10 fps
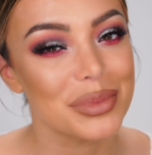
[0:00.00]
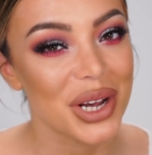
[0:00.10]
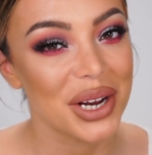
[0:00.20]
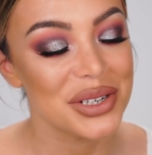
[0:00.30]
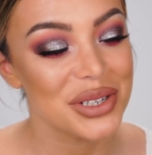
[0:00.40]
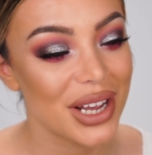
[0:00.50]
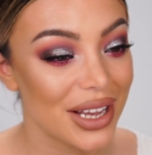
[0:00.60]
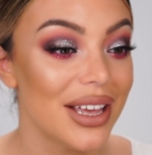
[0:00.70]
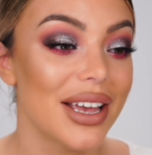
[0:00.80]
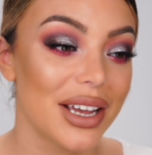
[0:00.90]
tired today.
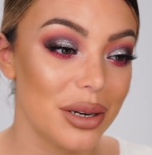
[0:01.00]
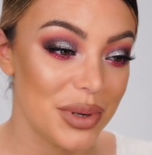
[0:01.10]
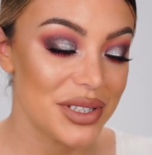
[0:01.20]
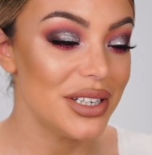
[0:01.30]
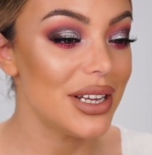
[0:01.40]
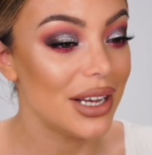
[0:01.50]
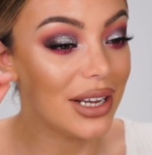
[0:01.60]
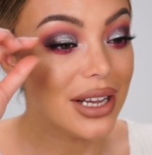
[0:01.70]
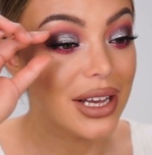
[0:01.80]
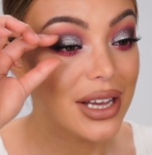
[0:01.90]
I had a busy
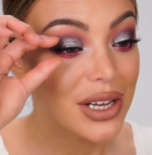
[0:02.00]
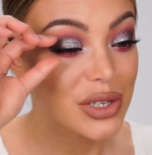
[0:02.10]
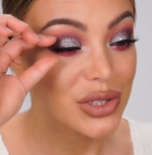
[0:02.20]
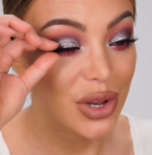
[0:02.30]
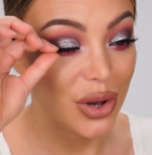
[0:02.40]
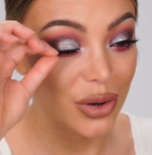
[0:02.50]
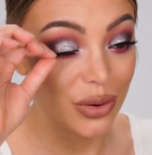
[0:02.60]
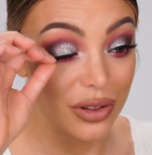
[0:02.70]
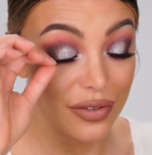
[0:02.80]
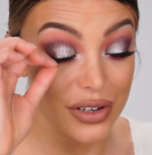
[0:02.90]
day.
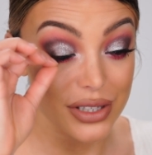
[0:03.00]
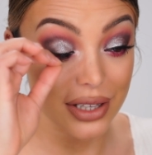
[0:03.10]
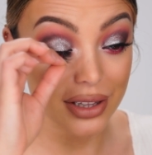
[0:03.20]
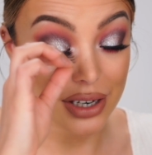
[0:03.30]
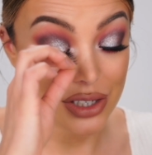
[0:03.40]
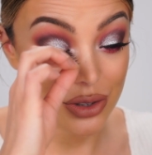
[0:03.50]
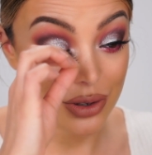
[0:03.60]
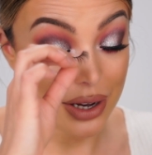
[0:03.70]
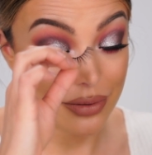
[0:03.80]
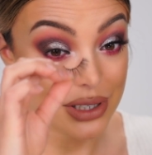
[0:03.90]
So the first thing that I do
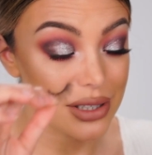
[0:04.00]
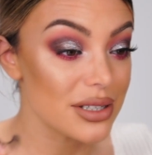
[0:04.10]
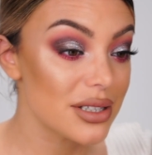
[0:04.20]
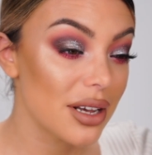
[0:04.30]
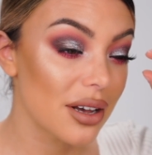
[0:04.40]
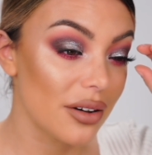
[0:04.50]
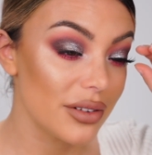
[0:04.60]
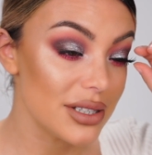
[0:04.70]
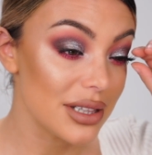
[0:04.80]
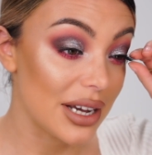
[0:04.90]
obviously is take off
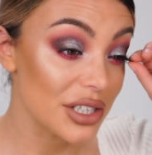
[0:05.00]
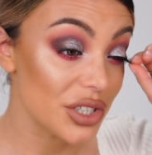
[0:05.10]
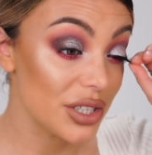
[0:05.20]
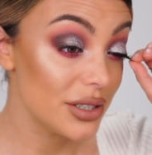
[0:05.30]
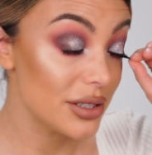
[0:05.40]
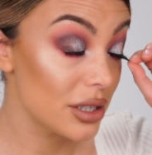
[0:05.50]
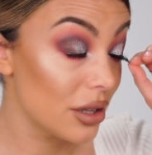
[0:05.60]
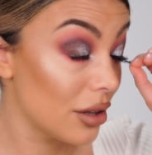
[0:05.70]
these lashes.